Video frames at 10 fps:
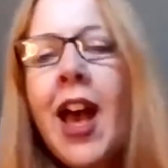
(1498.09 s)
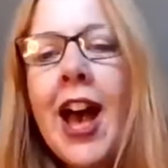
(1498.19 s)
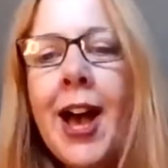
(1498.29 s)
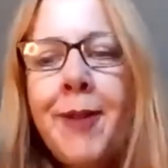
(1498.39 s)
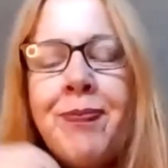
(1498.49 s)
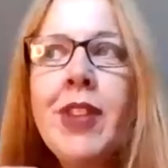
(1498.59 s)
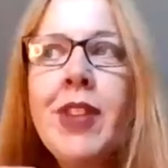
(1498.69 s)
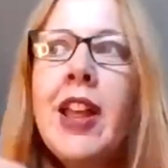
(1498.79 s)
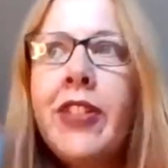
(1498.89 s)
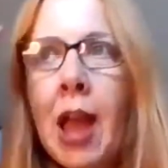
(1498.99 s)
And
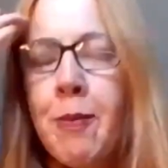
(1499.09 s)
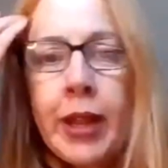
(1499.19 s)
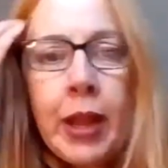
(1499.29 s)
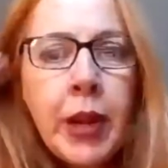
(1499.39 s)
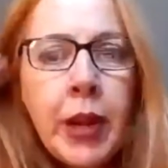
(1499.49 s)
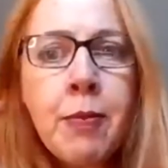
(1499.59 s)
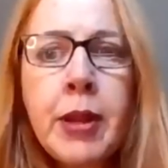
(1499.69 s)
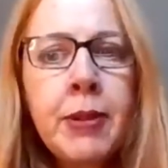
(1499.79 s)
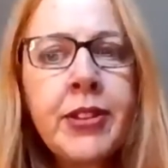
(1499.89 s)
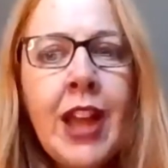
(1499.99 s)
we
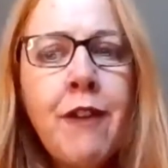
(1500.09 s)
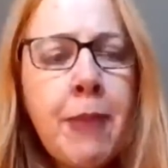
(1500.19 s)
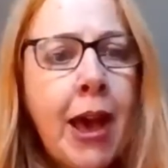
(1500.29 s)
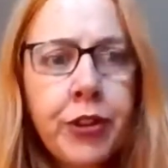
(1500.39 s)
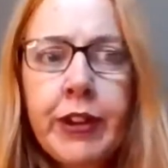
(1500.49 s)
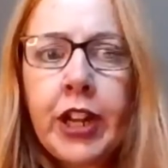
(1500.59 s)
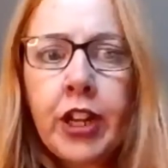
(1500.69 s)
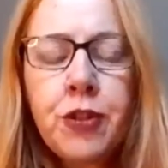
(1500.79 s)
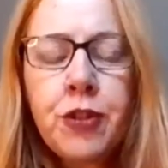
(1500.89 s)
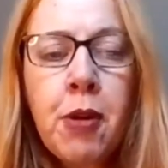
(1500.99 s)
must have about
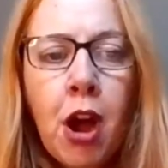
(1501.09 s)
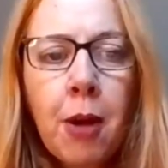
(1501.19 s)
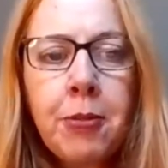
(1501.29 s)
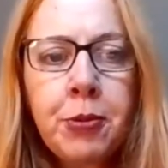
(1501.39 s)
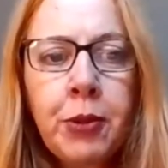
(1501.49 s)
300 props.